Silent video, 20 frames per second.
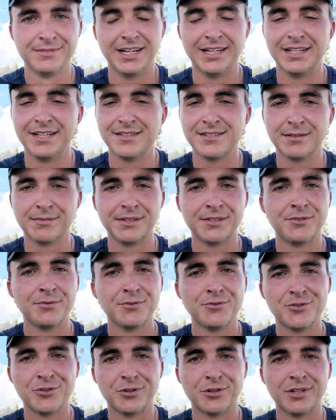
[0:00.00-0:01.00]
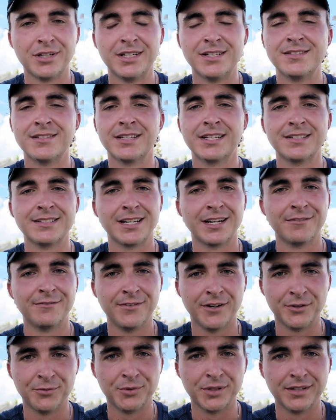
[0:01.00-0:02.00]
and it's something to enjoy, it's something to have
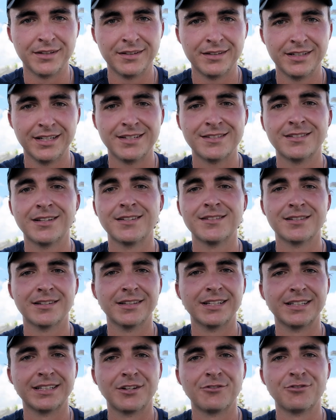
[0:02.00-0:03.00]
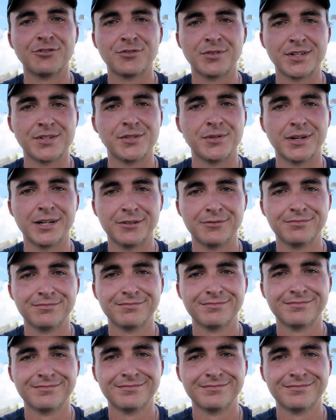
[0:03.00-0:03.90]
fun with, it's not something that should stress you out.